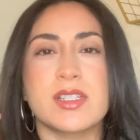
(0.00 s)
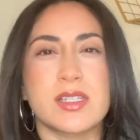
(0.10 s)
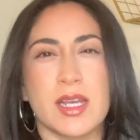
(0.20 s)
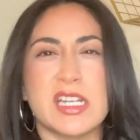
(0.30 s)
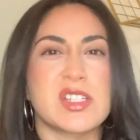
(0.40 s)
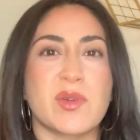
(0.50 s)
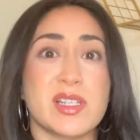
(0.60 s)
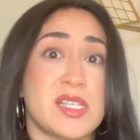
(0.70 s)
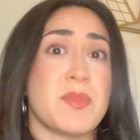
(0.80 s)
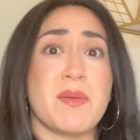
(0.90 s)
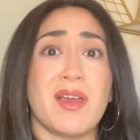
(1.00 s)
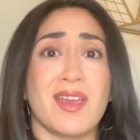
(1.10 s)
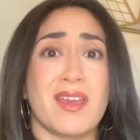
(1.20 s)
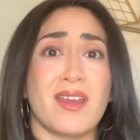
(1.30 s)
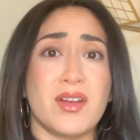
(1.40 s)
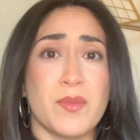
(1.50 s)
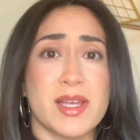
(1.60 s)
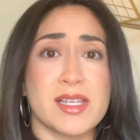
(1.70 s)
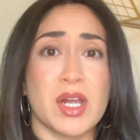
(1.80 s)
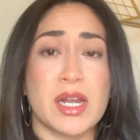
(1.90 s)
I just want to see maybe I can get a new
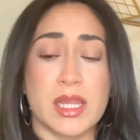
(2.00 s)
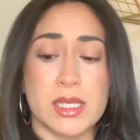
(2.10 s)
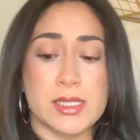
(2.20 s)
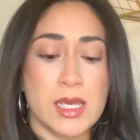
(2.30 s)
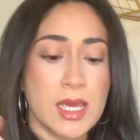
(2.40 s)
mascara out of this,